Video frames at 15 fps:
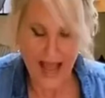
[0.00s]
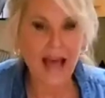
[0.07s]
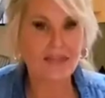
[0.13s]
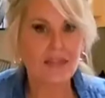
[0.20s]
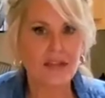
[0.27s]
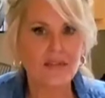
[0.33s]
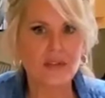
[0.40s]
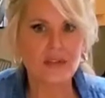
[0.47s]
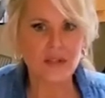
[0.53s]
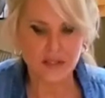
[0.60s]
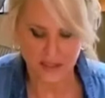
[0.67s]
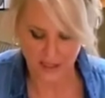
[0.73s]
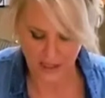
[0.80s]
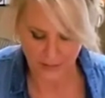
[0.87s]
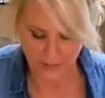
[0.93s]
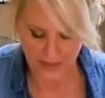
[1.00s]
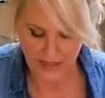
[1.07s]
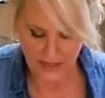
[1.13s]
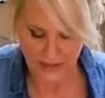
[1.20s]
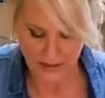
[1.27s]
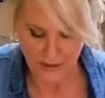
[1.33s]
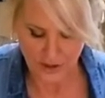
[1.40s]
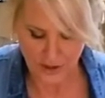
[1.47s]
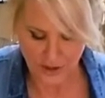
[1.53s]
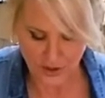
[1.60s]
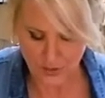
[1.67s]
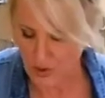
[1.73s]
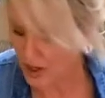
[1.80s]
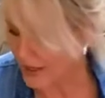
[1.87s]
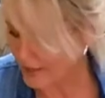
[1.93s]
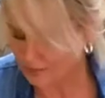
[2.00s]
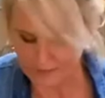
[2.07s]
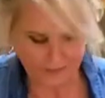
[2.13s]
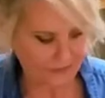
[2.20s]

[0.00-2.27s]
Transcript: I think this is going to be just right.